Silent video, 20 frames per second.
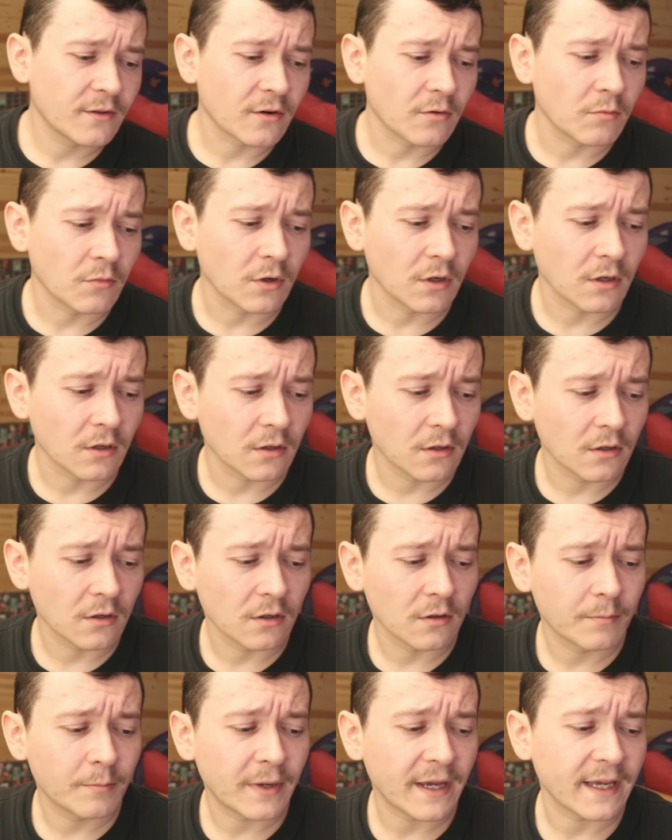
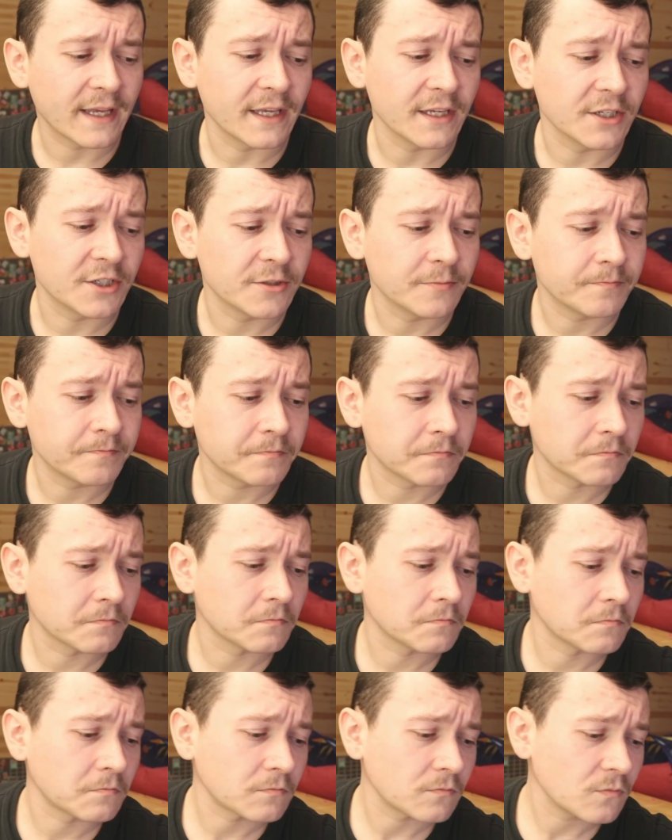thermal package,
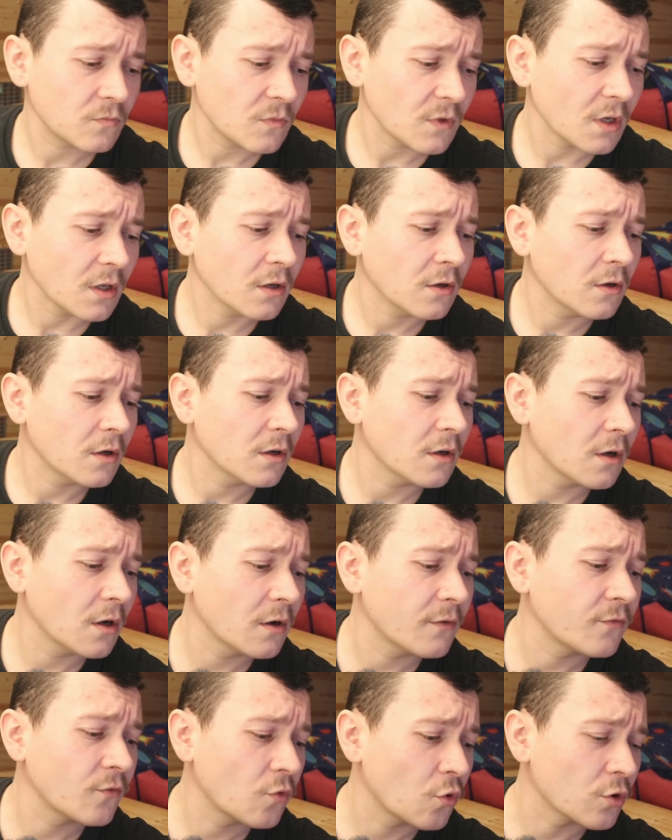
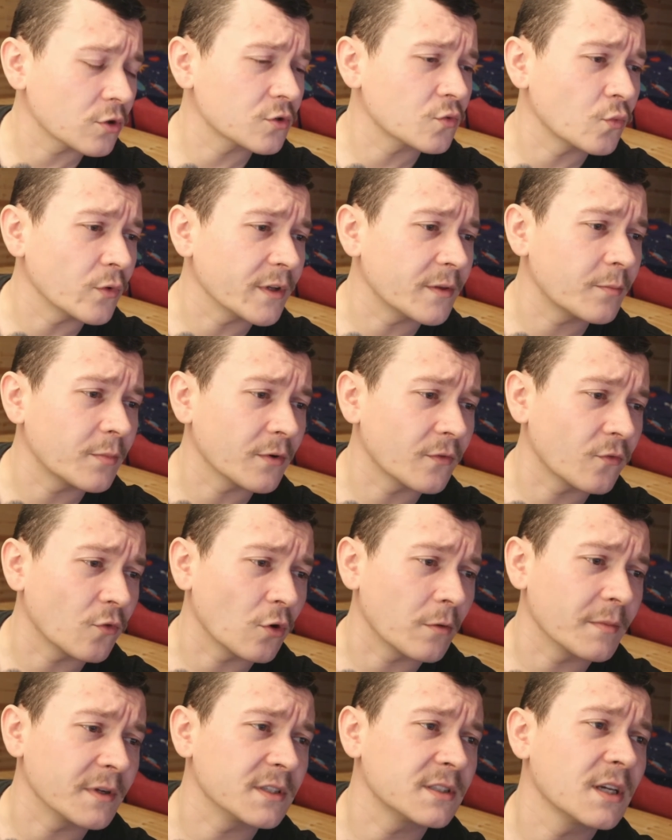of course, with
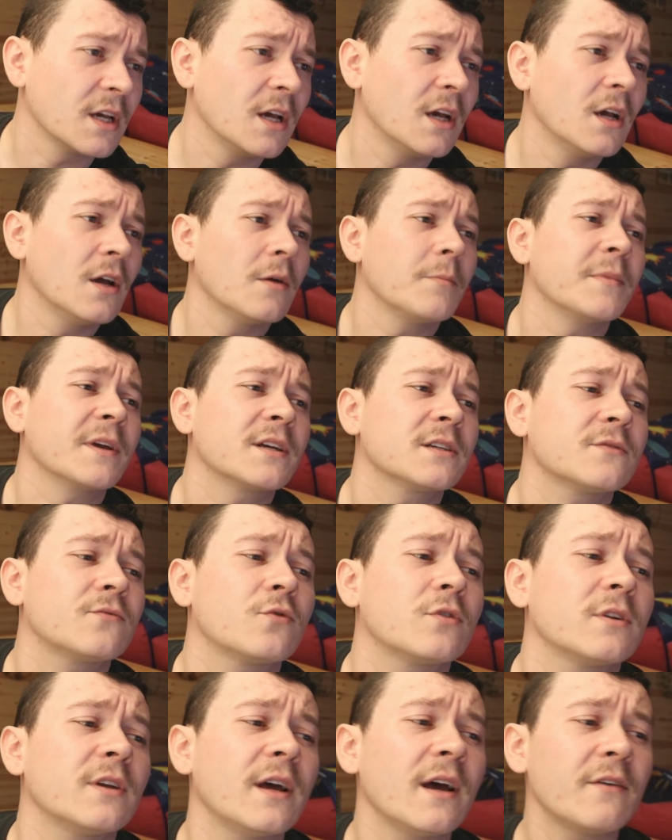performance. Because
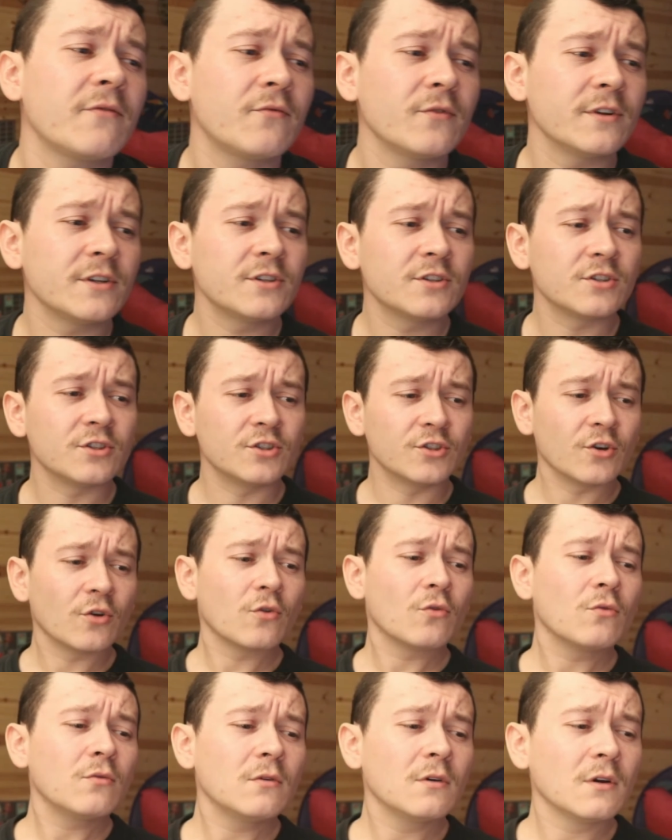for the average
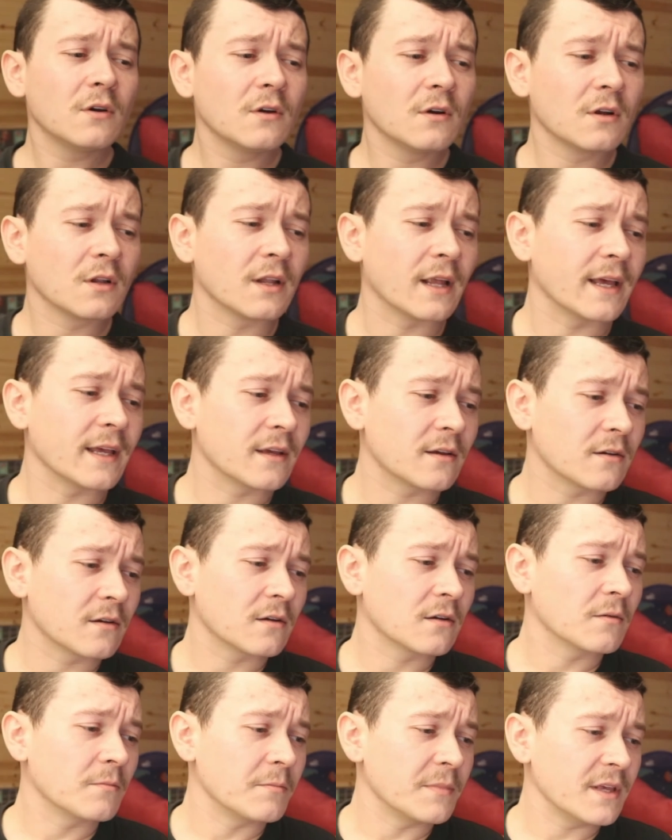Joe like
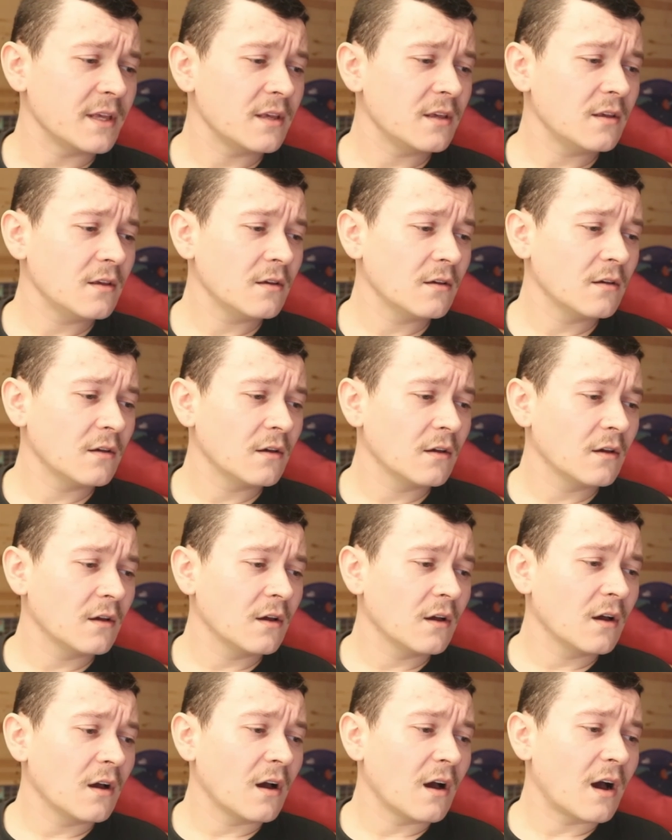me,
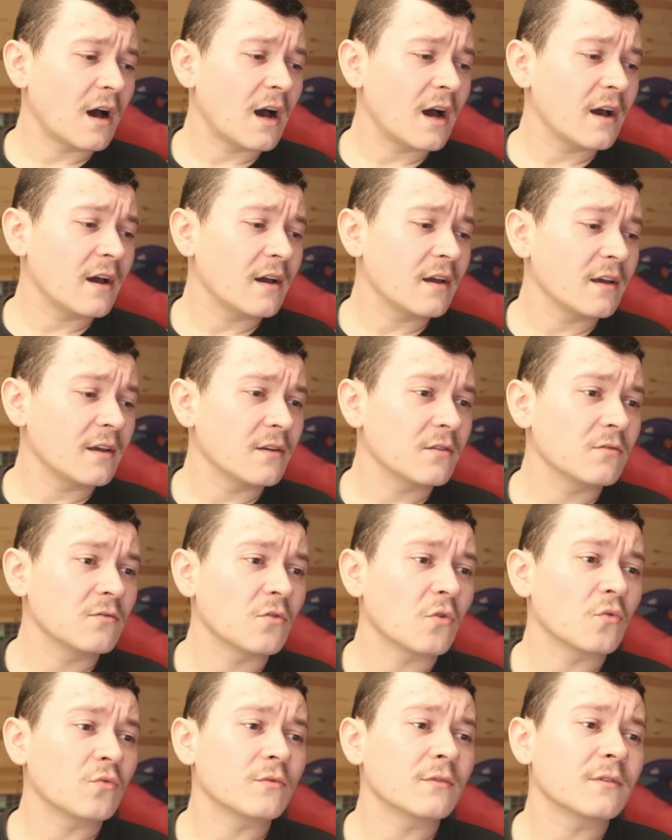I
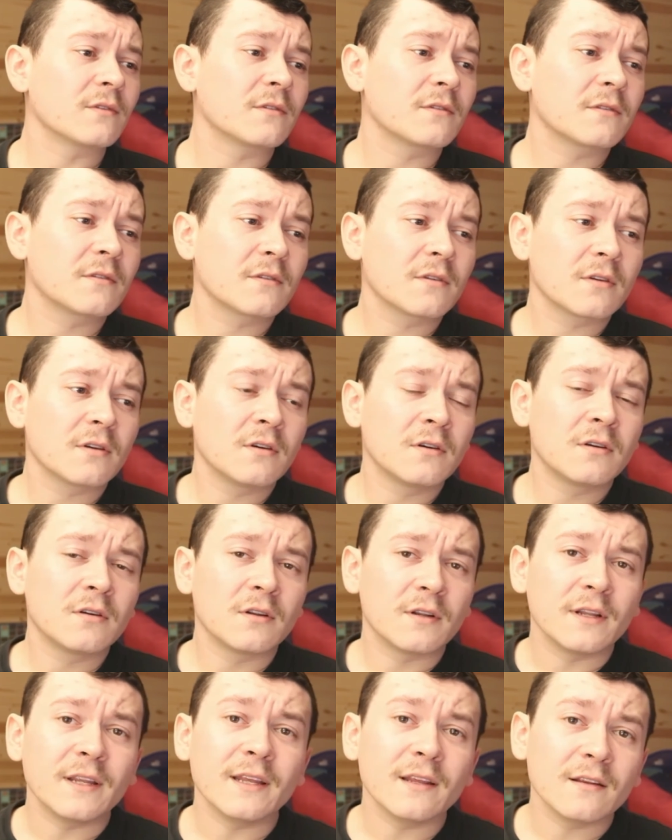don't
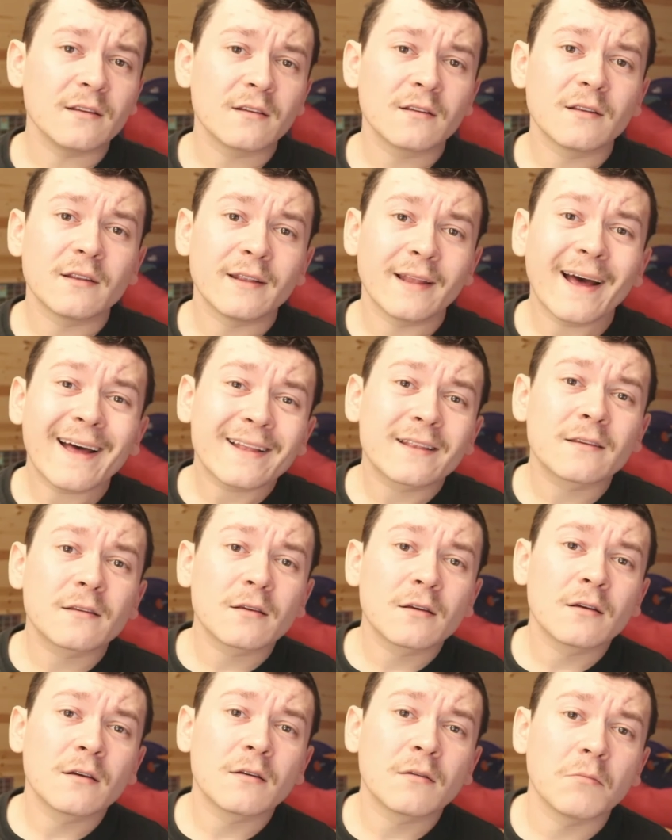need
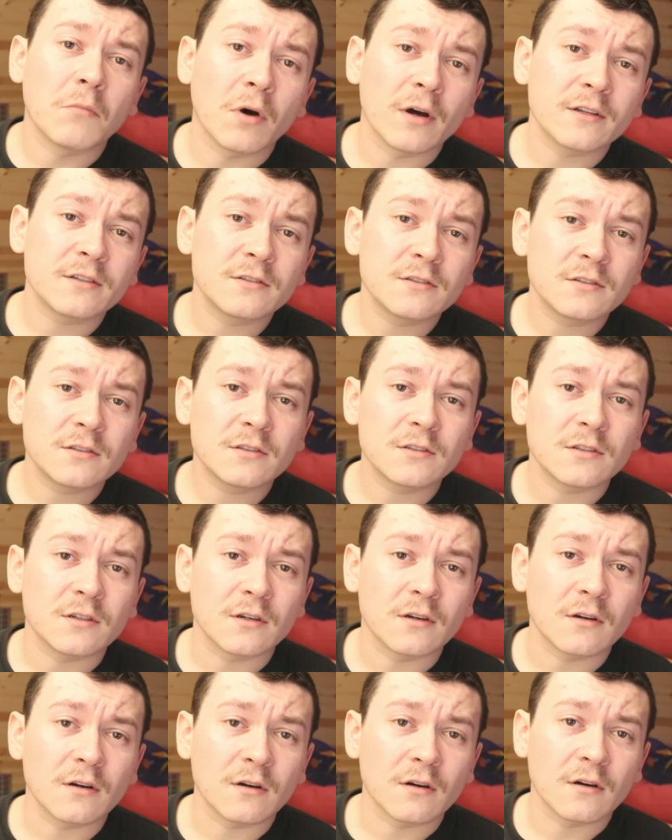that much